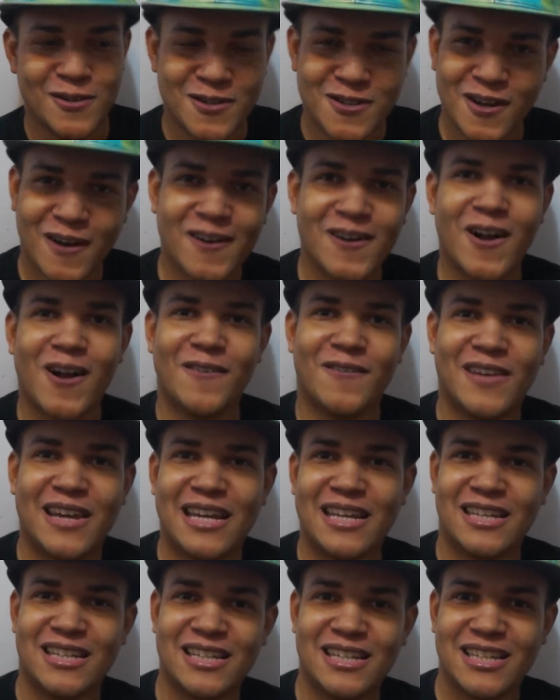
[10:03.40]
start off
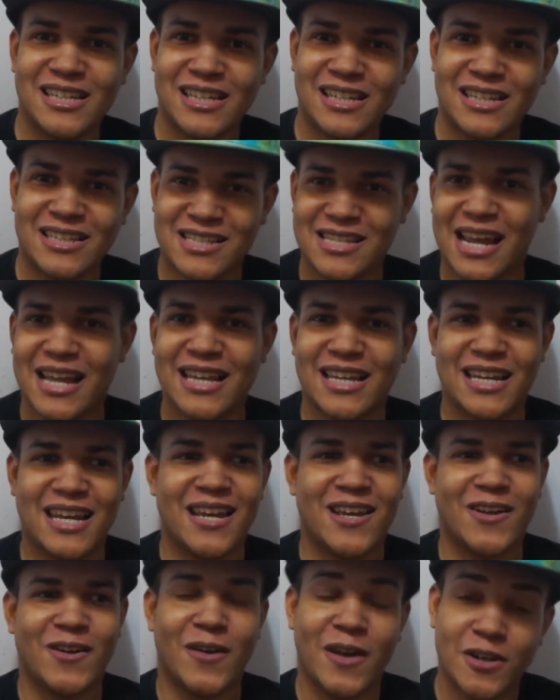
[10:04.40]
in Silent
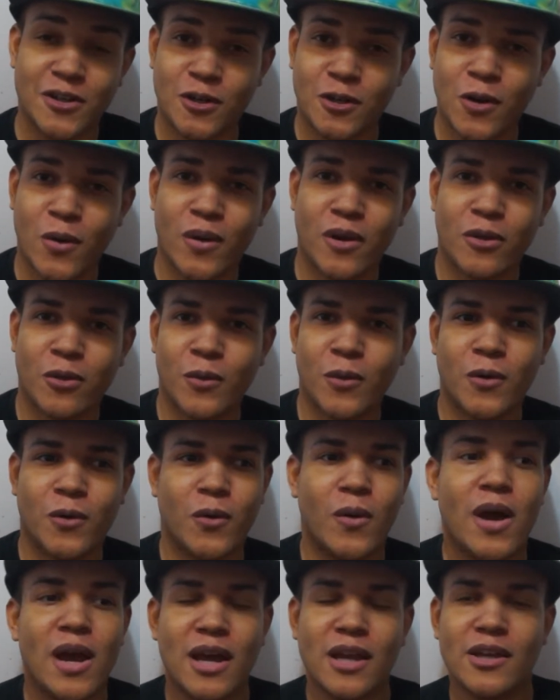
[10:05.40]
Hill and you're going
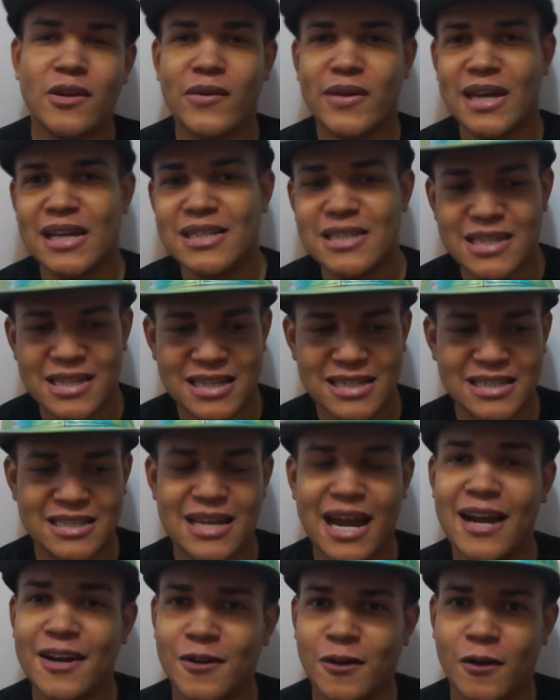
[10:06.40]
through, you get to this
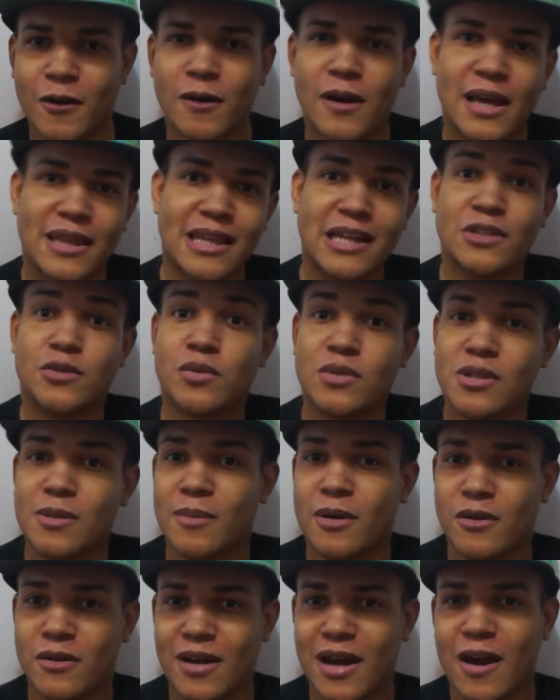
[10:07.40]
diner and that's where
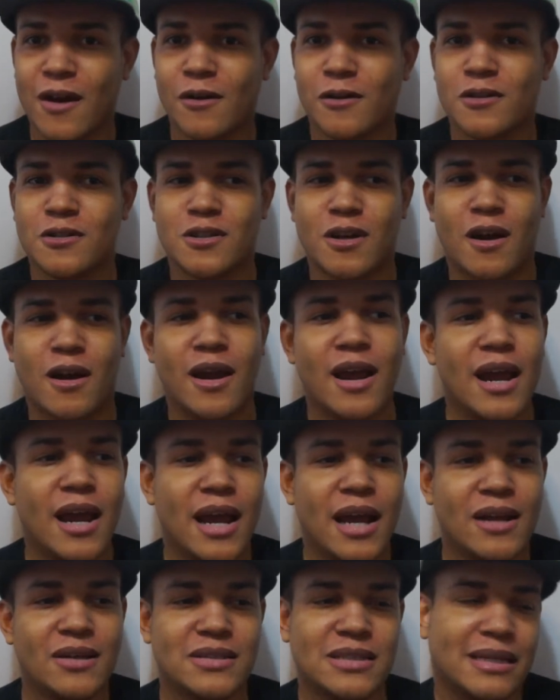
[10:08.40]
some other characters are.
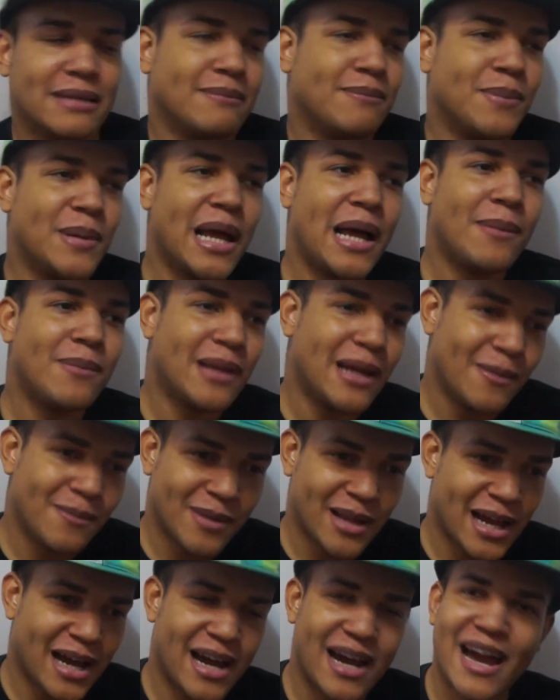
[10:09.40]
And I was like, blah, blah,
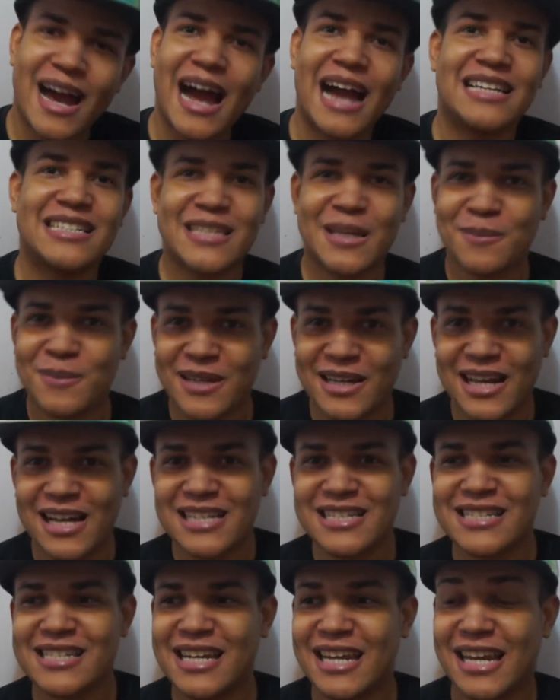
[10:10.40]
blah. I skipped the
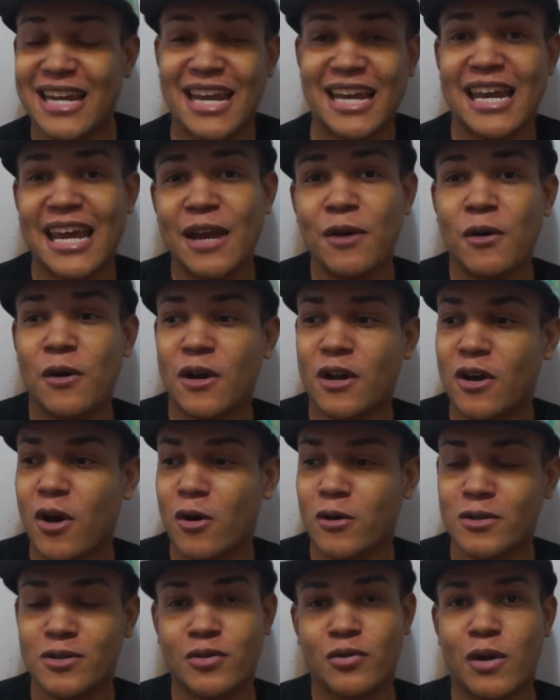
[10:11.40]
cutscene and it
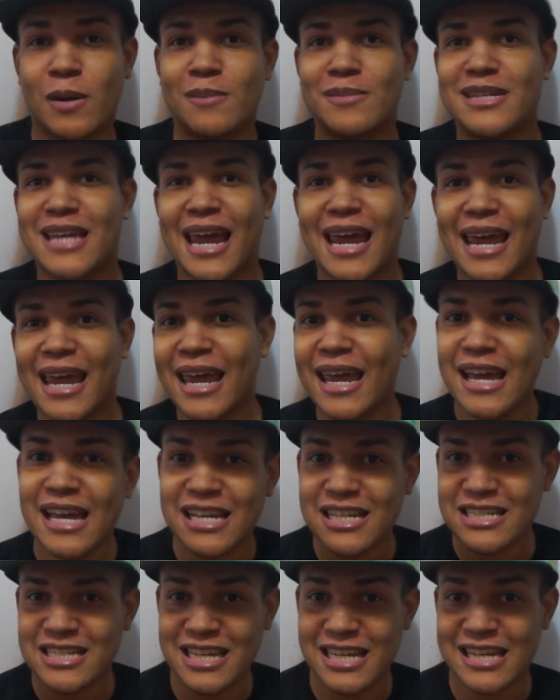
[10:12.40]
goes from day
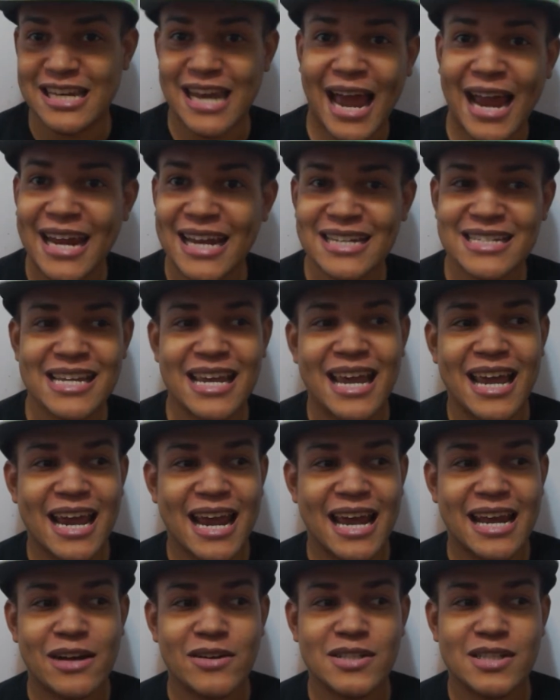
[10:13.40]
tonight,
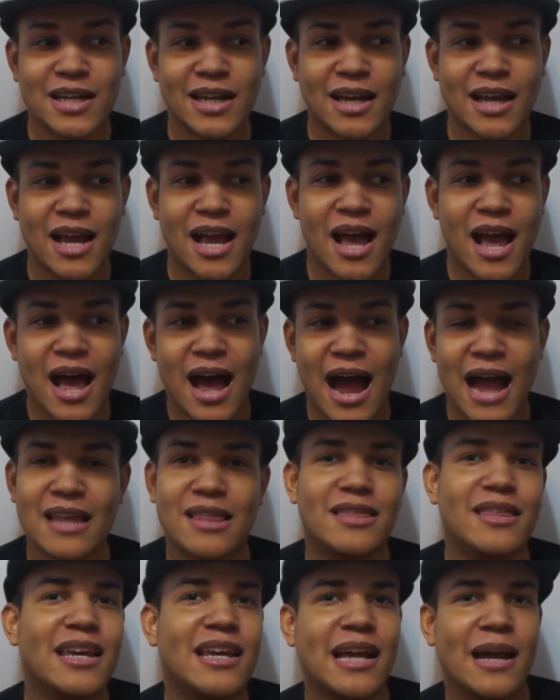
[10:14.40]
and I was like, I
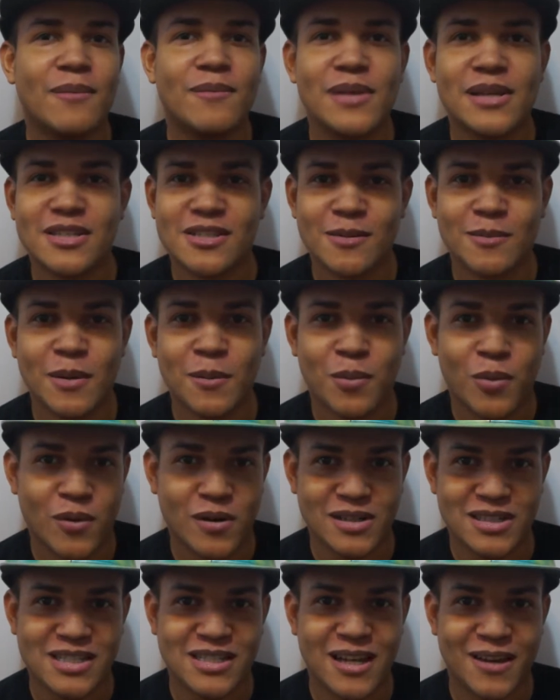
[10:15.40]
think I missed some
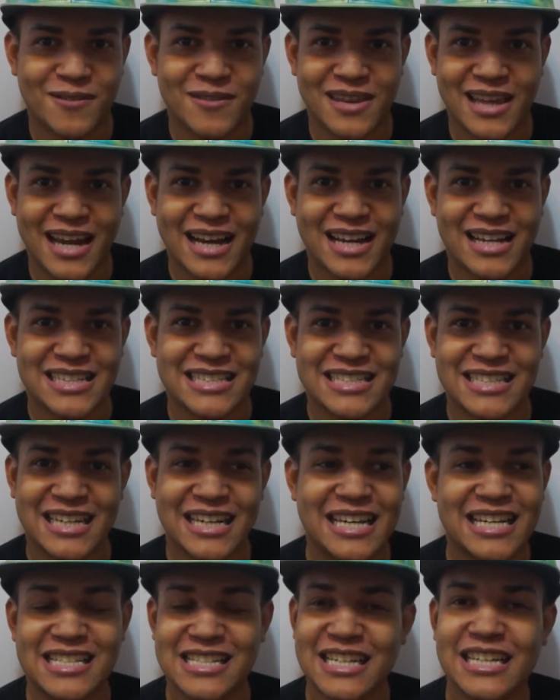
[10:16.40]
important stuff in that cutscene
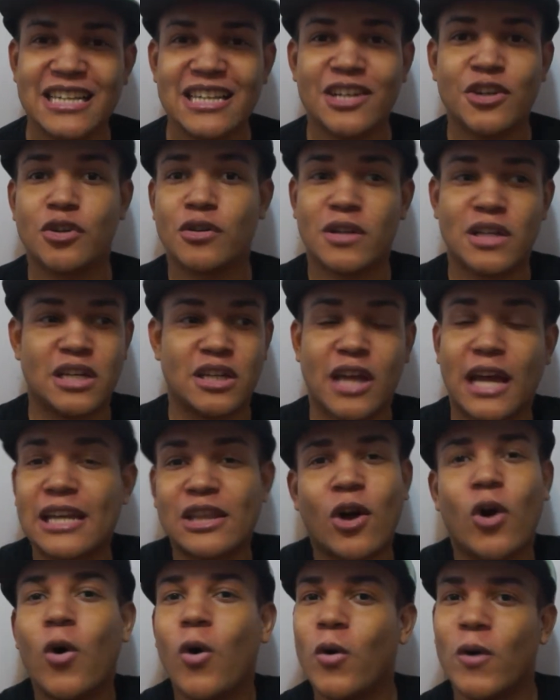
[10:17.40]
because it literally like
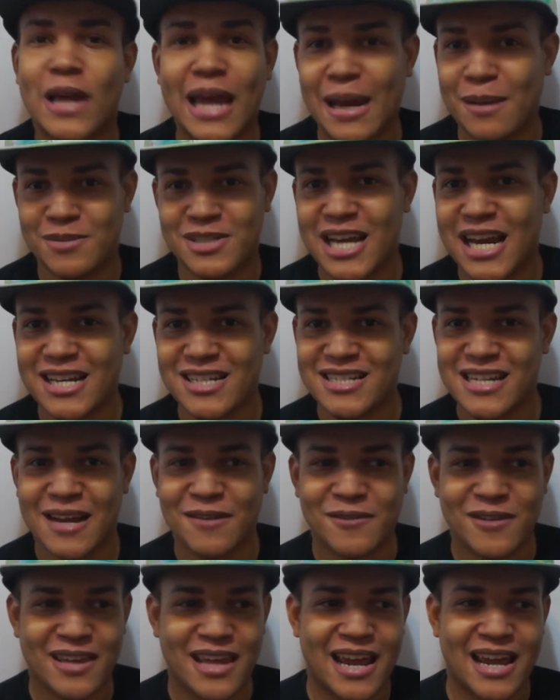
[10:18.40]
the whole game changed
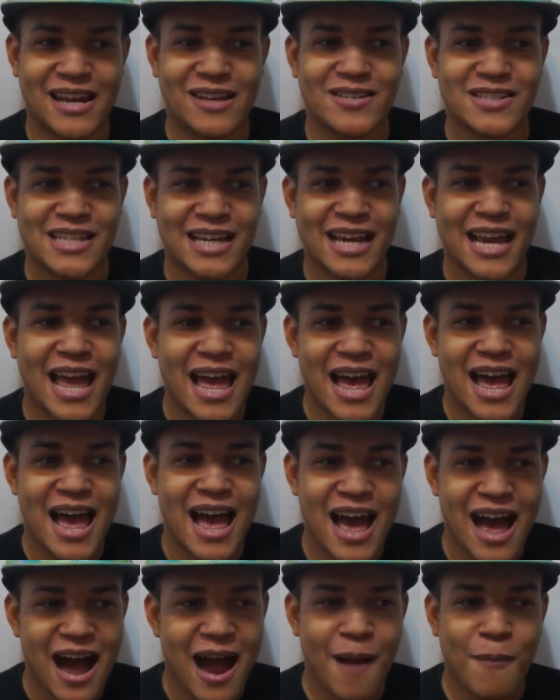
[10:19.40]
after that, and I was like,
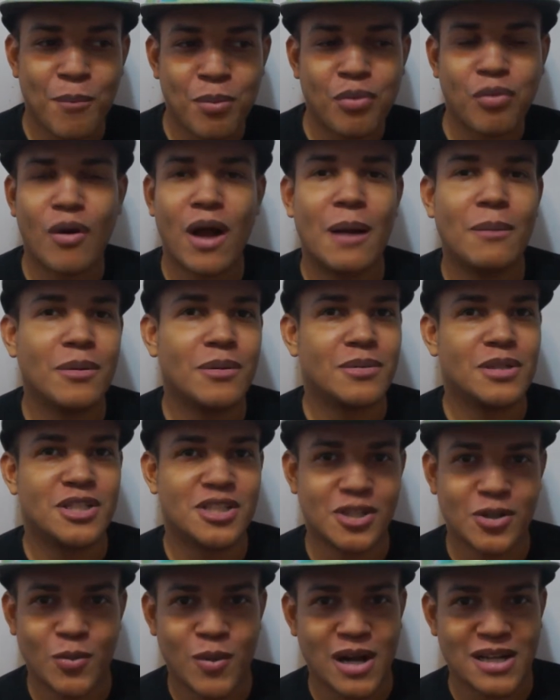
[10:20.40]
I probably
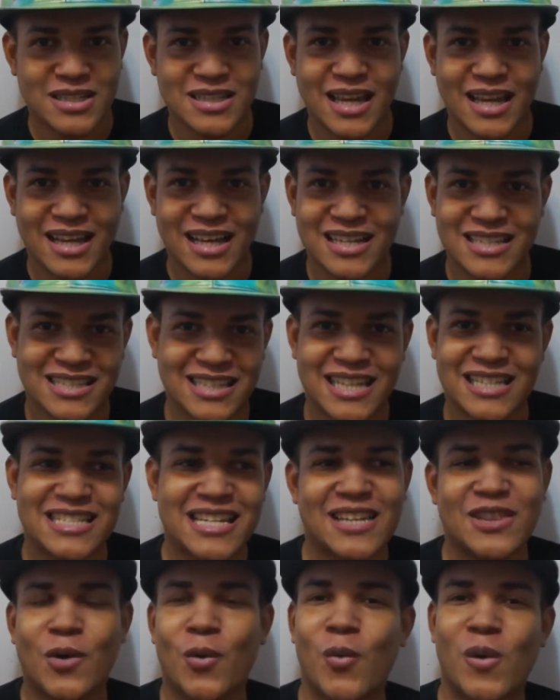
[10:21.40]
should have watched that cutscene. That's
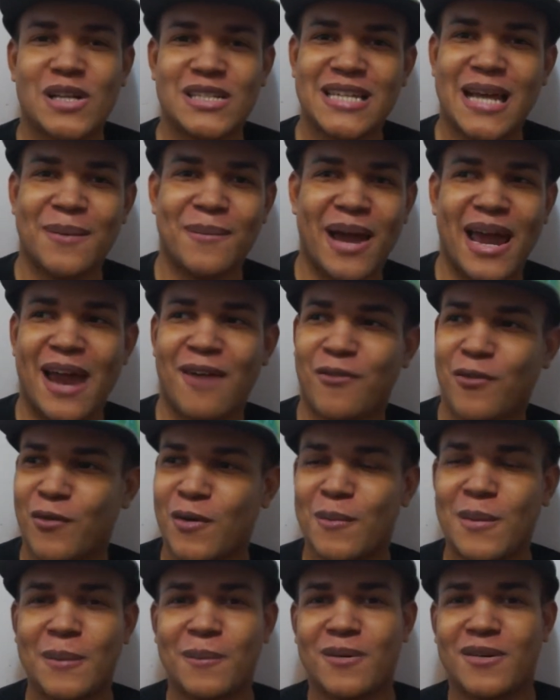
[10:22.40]
like the one time I ever
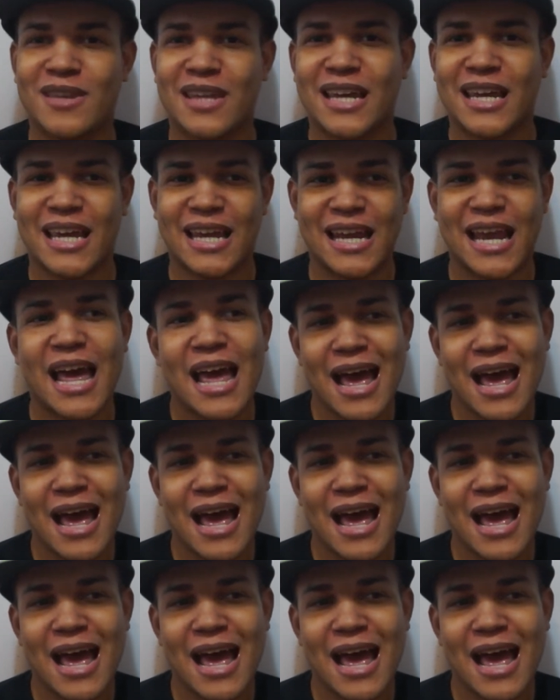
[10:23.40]
remember thinking